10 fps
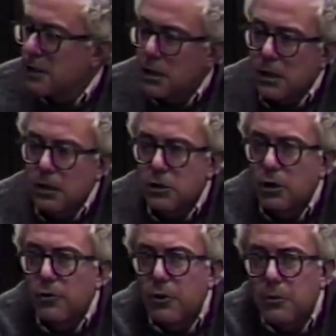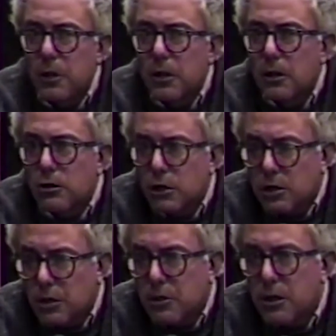and so forth. But those are
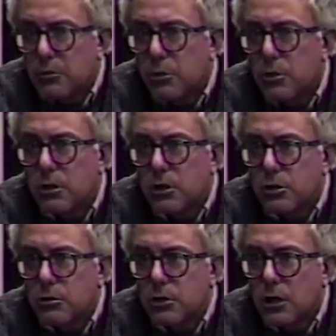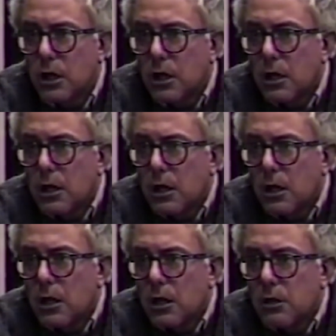some of the important issues
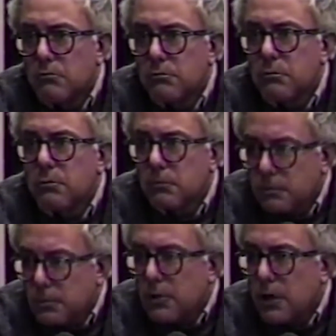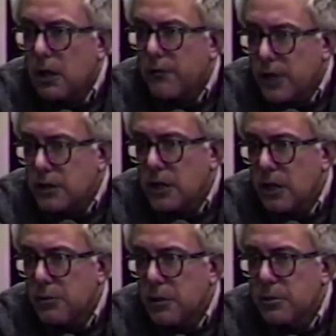that are facing
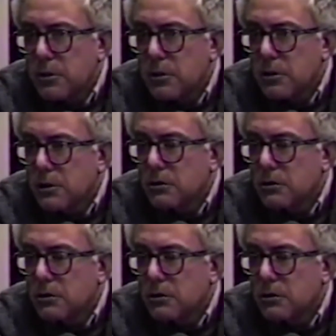our people, and